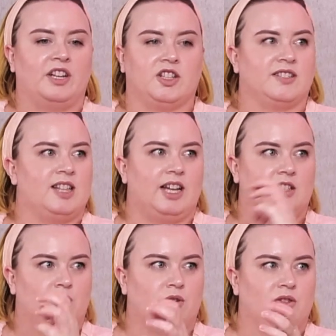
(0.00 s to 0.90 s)
just there
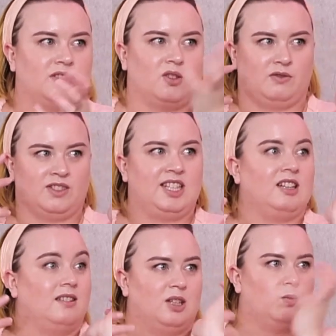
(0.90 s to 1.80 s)
to sort of
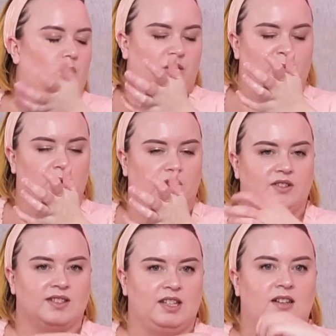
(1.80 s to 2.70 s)
seal in what you've put on
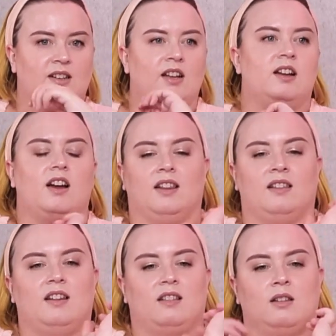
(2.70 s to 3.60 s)
your skin. I
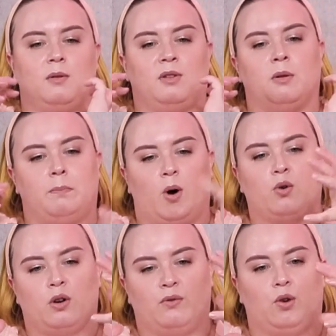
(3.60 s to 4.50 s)
think the
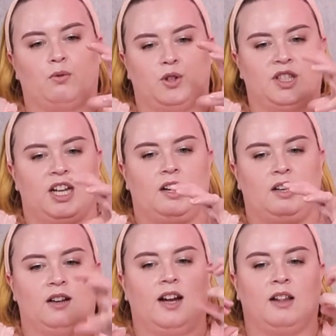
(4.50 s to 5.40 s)
bulk of your
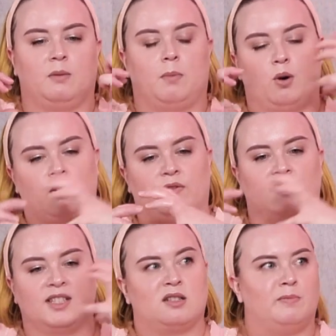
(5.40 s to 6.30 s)
routine and the bulk of
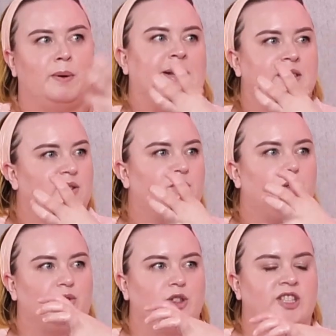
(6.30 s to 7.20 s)
the spend of
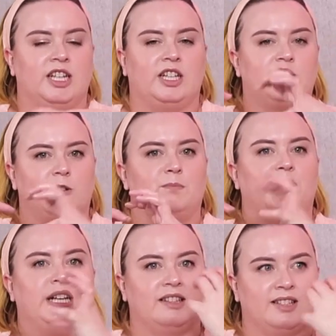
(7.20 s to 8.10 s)
your routine should
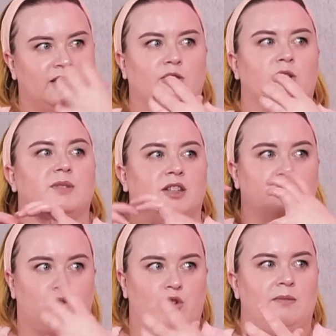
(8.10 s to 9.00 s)
be in the serums and the
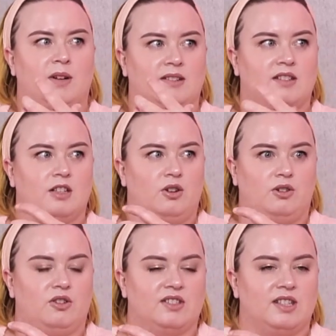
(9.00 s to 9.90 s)
treatments that you're
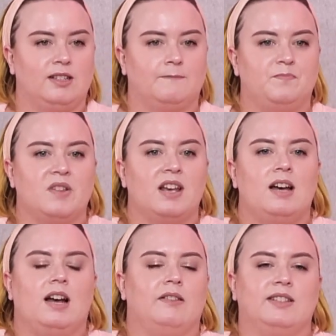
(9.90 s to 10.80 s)
using.
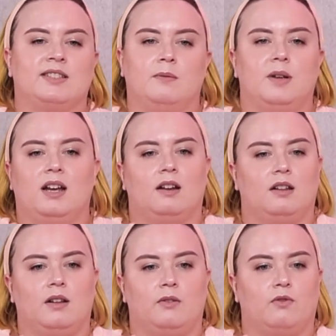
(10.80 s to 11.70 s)
And this can be
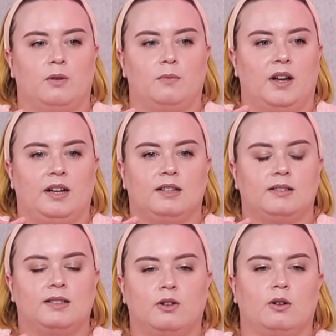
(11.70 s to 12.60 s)
anything from like
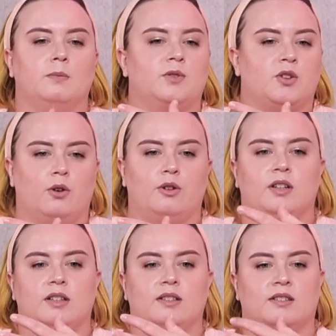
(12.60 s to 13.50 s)
serums,
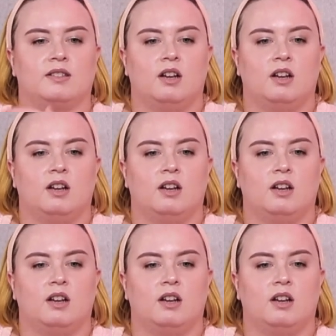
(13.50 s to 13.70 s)
toners,